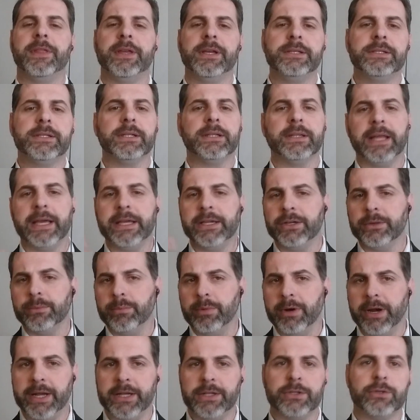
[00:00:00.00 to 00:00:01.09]
things that let your
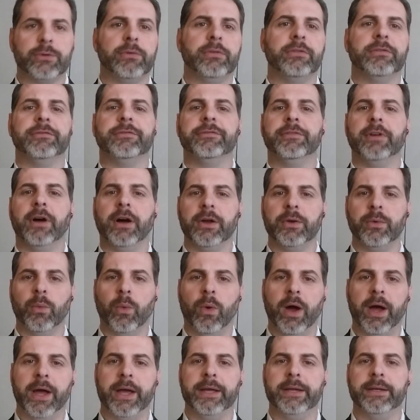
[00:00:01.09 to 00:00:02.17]
brain sort of
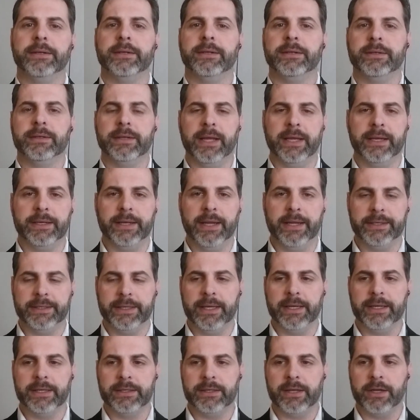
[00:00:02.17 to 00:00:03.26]
unwind and
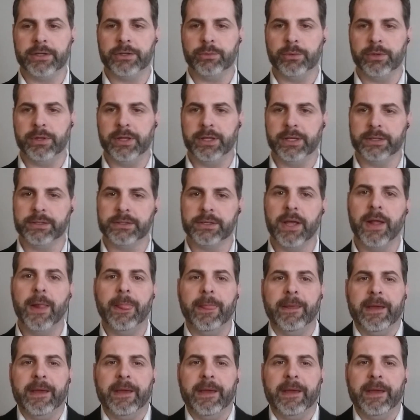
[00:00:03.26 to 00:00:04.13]
get in touch with things